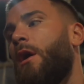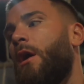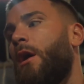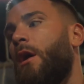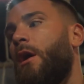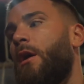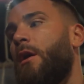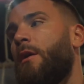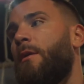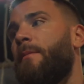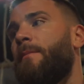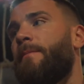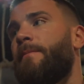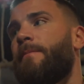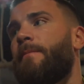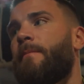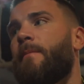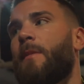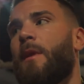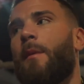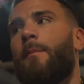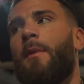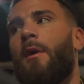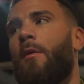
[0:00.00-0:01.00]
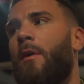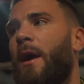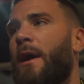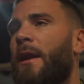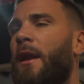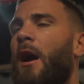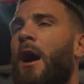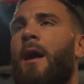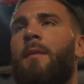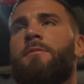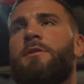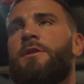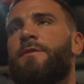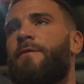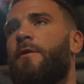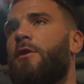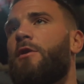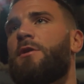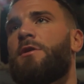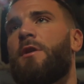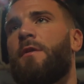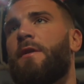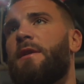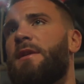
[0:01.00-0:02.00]
um, but right now I'm just
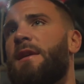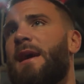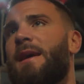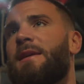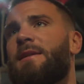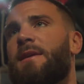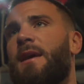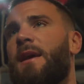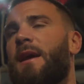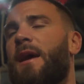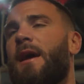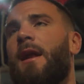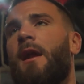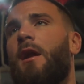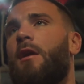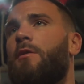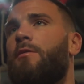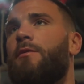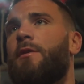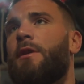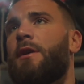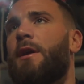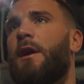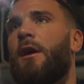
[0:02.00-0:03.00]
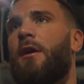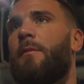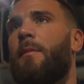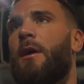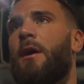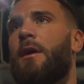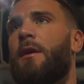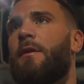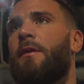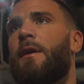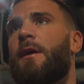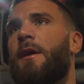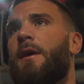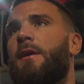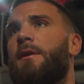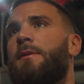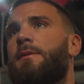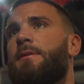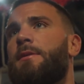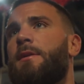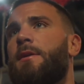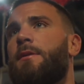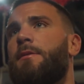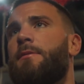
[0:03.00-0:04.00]
focused on the task at hand. I don't really care about anything
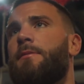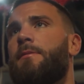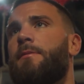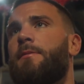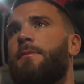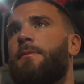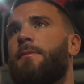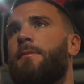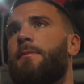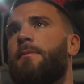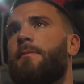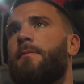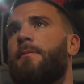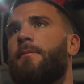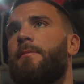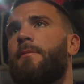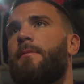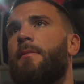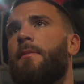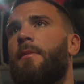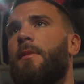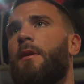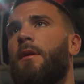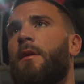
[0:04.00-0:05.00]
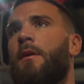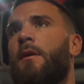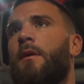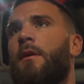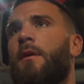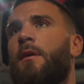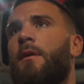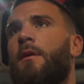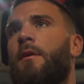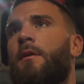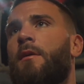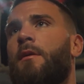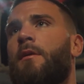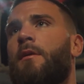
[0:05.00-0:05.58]
else. So. What do you think of your division right now as